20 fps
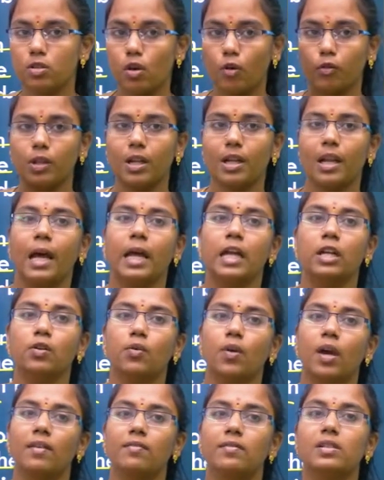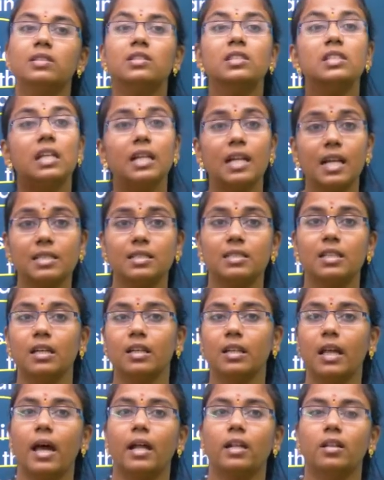of the light wave is
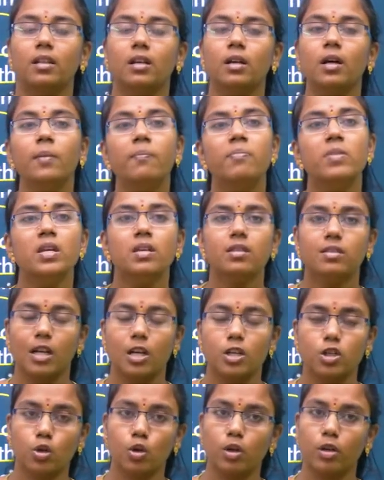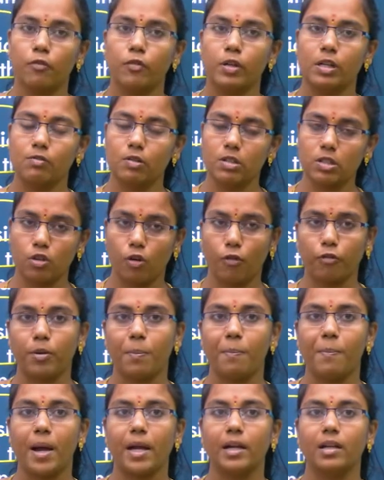lesser than the threshold frequency of the
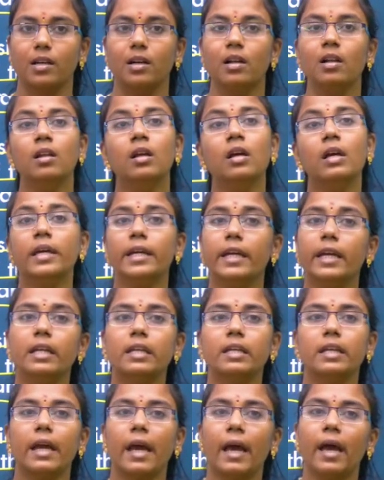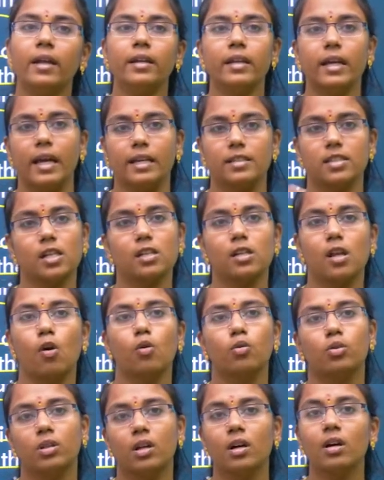metal, it can eject
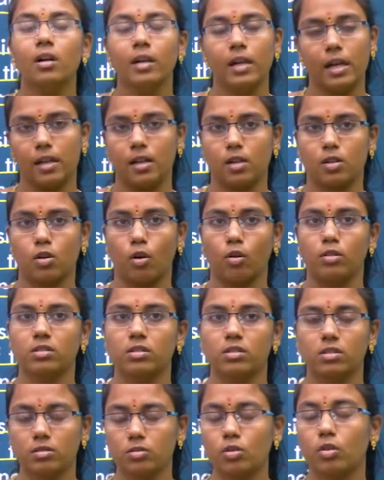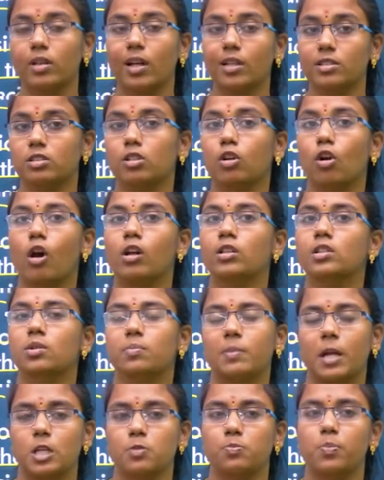out the electrons. So that's the
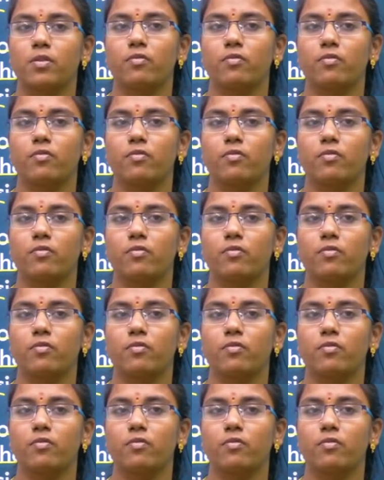concept as per